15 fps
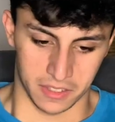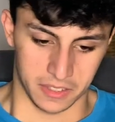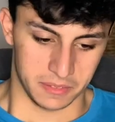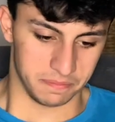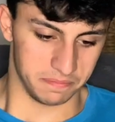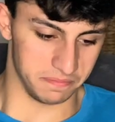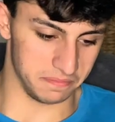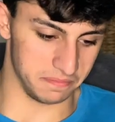
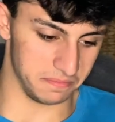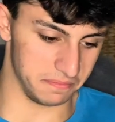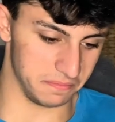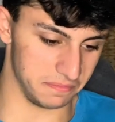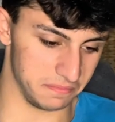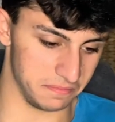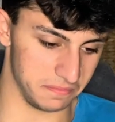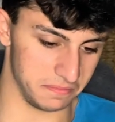
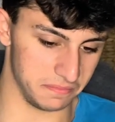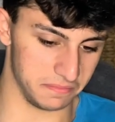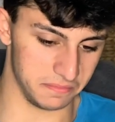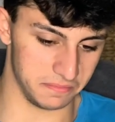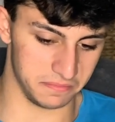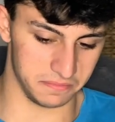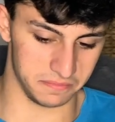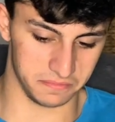
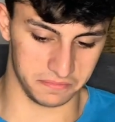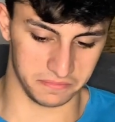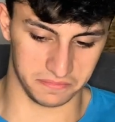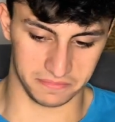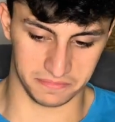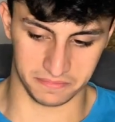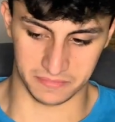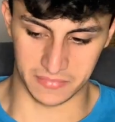Nothing is said.